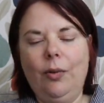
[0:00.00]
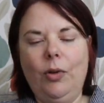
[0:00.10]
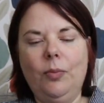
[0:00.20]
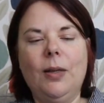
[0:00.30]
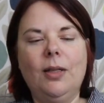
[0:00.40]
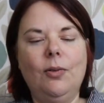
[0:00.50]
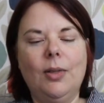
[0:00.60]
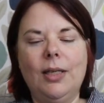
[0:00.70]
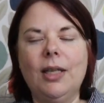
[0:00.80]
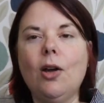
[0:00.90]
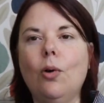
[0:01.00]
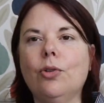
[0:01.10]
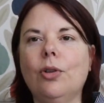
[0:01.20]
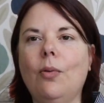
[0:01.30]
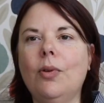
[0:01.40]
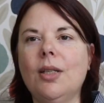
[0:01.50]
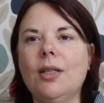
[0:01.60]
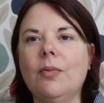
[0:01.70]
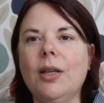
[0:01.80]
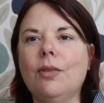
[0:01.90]
it was because it was getting colder and I wanted
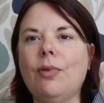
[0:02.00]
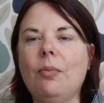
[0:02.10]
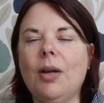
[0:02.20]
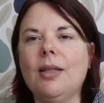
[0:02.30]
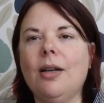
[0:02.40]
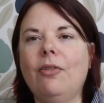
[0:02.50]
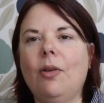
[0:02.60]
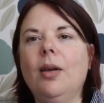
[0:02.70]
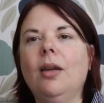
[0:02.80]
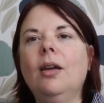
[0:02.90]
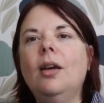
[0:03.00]
something to wrap myself up in.